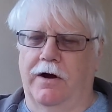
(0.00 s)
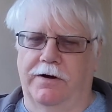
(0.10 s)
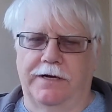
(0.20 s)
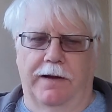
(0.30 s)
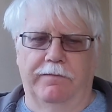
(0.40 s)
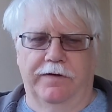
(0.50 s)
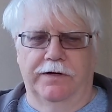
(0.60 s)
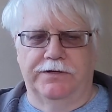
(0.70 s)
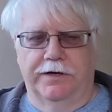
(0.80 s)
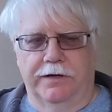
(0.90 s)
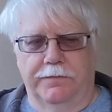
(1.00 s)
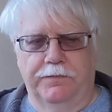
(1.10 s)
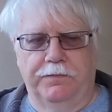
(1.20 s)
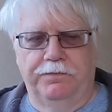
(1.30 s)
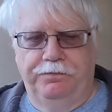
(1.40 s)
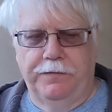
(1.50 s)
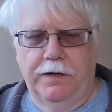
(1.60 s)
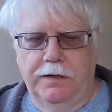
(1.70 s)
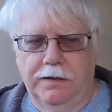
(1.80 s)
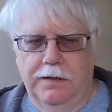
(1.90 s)
a hard time finishing it.
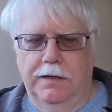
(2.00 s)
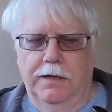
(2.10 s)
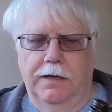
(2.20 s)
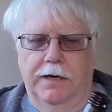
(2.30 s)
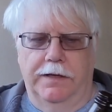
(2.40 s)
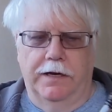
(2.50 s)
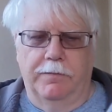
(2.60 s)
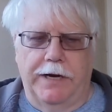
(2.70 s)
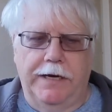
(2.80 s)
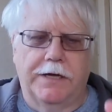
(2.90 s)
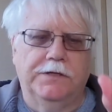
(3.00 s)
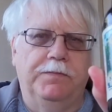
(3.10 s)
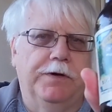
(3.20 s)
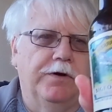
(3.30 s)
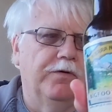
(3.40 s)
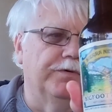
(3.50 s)
And then my next beer